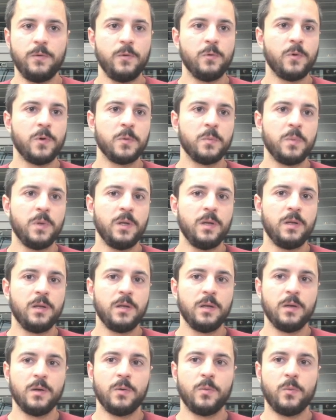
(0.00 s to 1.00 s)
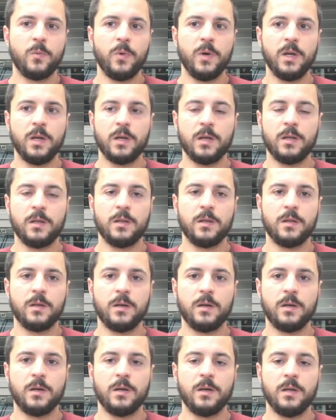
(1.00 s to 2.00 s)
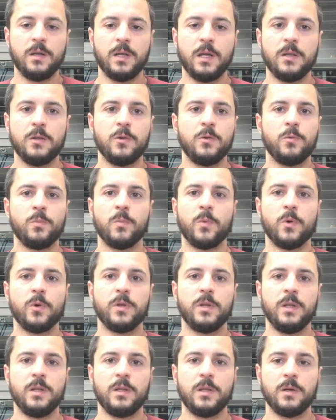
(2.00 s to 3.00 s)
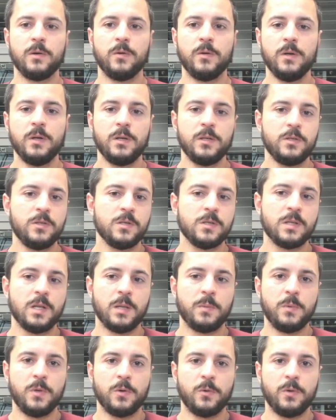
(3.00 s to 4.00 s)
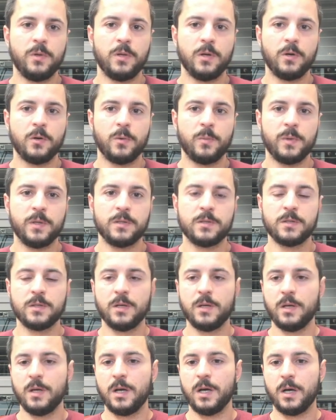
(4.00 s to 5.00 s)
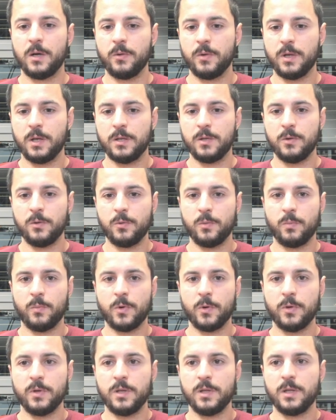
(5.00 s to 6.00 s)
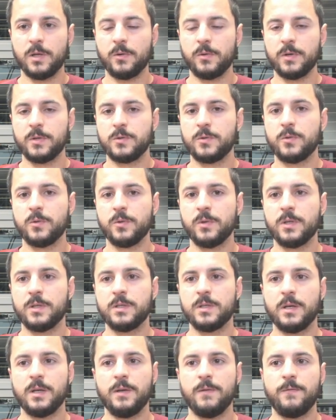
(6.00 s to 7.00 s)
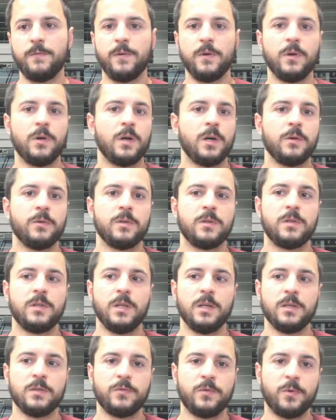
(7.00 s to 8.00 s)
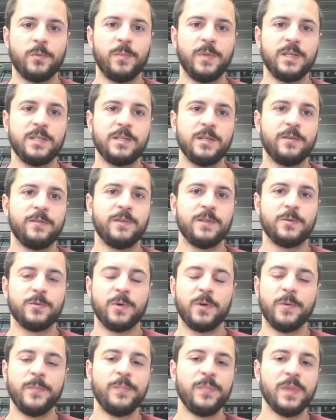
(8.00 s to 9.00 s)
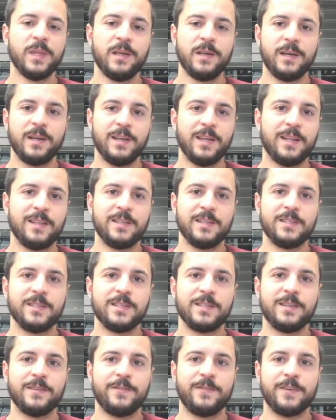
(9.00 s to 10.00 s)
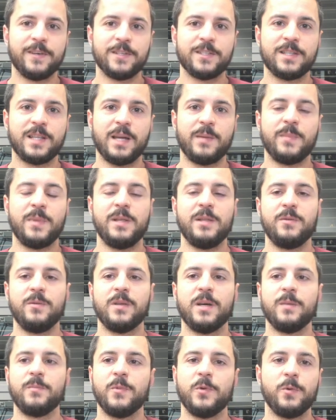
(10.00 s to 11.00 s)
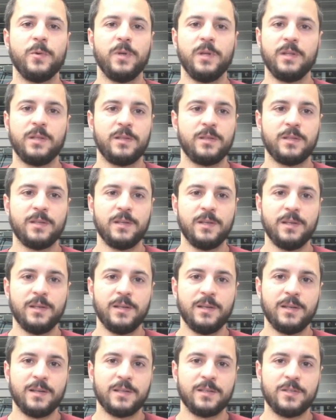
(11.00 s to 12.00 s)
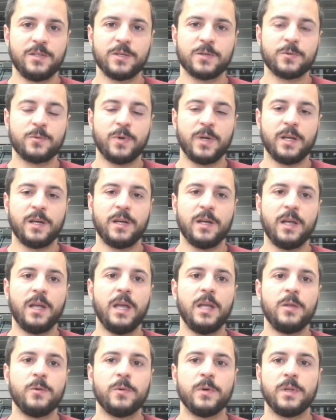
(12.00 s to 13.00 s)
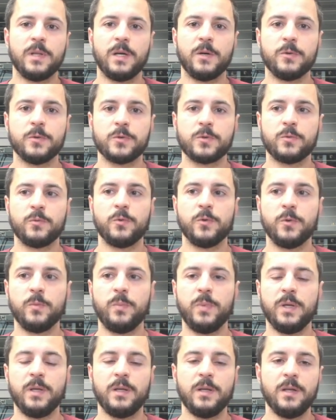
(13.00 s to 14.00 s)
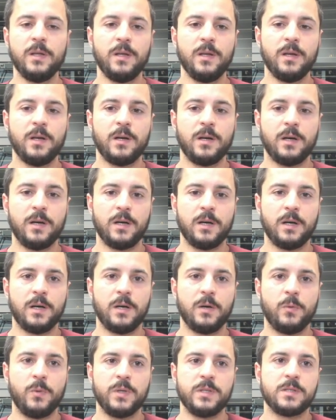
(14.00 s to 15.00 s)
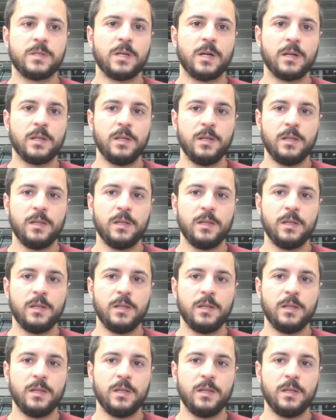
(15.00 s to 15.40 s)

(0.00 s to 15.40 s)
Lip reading: If you want me, we can get into more detail. Just let me know in the comments. I'll get into more detail as soon as I figure out things for myself as well. Again, this is the first time I'm doing it, just like anyone else would be when